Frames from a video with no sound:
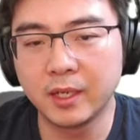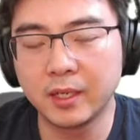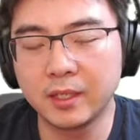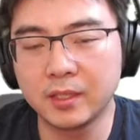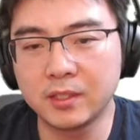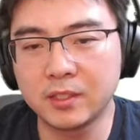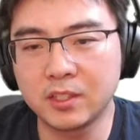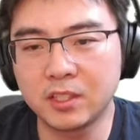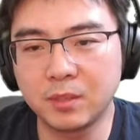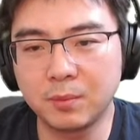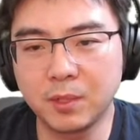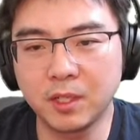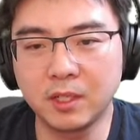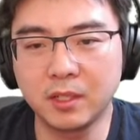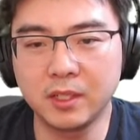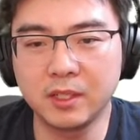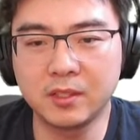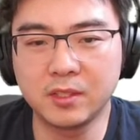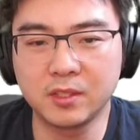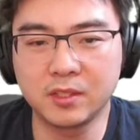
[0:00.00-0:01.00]
is
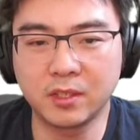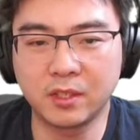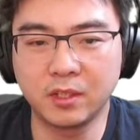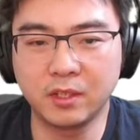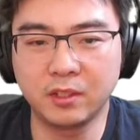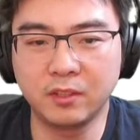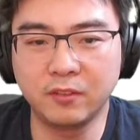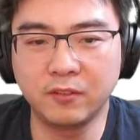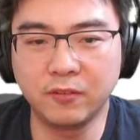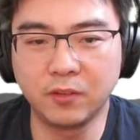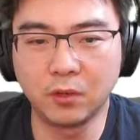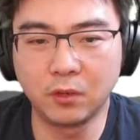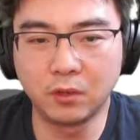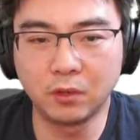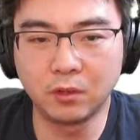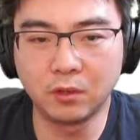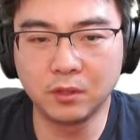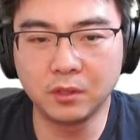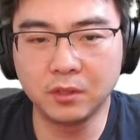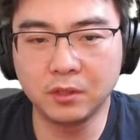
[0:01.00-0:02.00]
typically designed
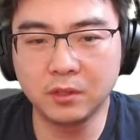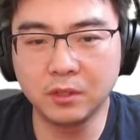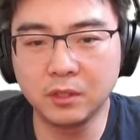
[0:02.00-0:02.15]
for